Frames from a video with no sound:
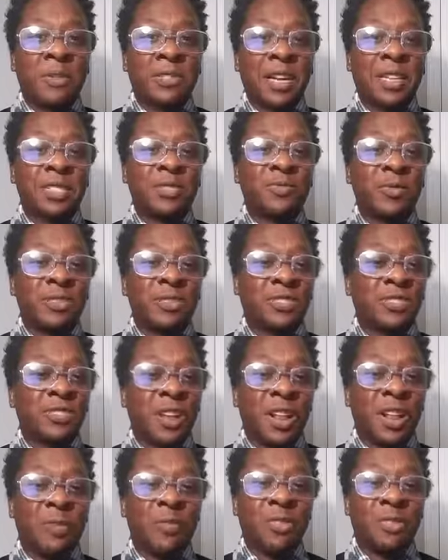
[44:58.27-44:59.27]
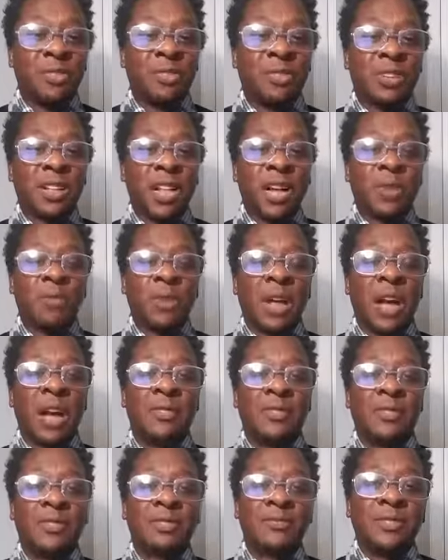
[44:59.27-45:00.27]
I just want to share that with you because I'm,
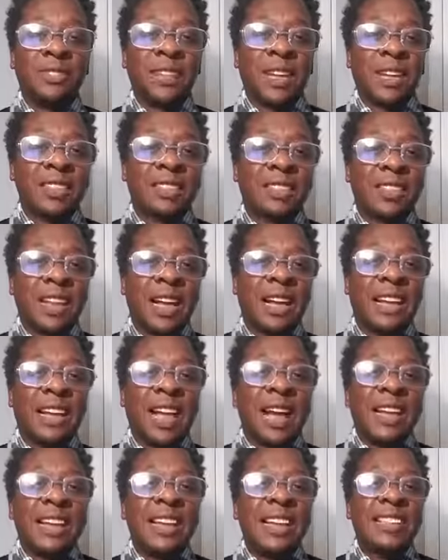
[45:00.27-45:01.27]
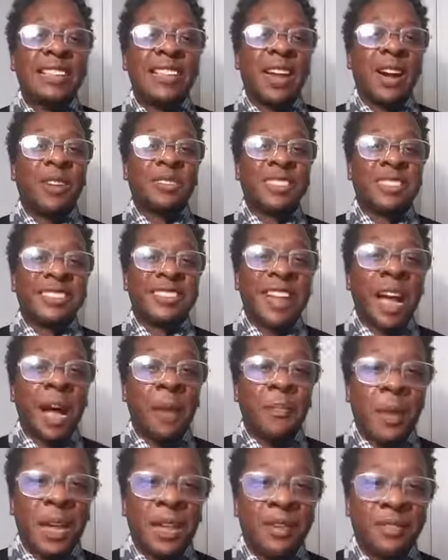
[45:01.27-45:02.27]
I'm, it's like I need y'all to
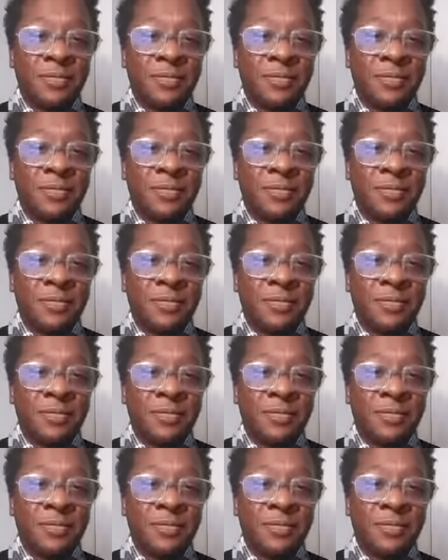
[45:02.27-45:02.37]
stop it.